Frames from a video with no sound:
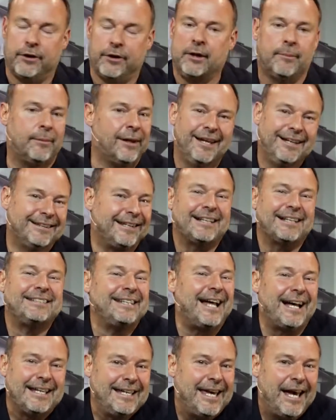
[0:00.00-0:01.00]
for them.
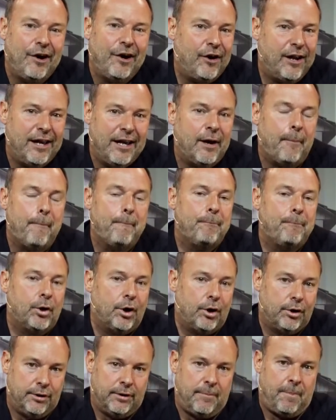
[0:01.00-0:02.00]
That's not carrying a
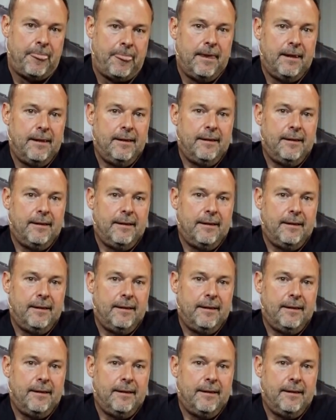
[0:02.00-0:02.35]
burden.